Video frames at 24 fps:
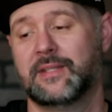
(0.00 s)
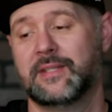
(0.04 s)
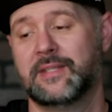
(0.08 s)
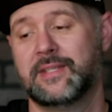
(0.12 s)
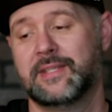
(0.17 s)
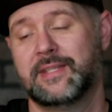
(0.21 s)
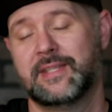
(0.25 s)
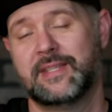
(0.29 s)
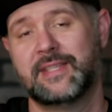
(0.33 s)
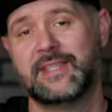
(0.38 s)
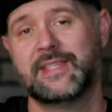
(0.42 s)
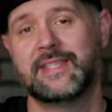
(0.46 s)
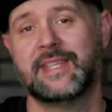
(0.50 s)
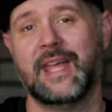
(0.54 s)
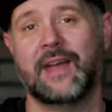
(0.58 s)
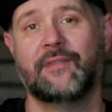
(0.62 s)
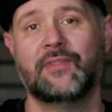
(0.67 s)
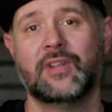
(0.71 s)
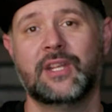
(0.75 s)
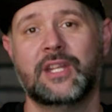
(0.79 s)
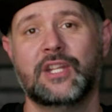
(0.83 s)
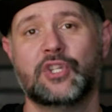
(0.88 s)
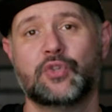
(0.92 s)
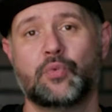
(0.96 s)
This is a
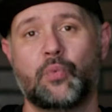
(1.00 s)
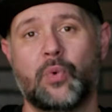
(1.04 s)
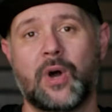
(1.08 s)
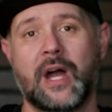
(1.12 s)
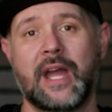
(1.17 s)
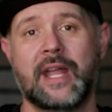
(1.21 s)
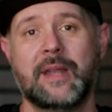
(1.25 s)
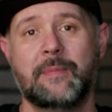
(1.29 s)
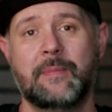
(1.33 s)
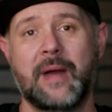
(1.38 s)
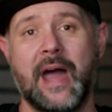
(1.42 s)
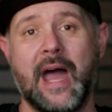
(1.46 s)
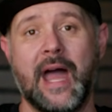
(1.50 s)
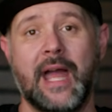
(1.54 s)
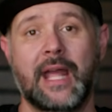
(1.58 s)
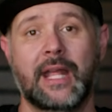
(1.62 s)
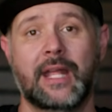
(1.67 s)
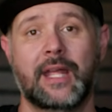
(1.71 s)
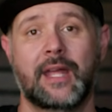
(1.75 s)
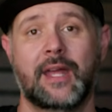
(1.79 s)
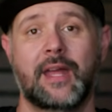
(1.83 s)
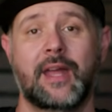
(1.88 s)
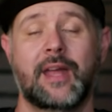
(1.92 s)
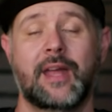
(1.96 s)
7-inch wide
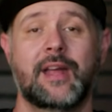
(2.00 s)
bag.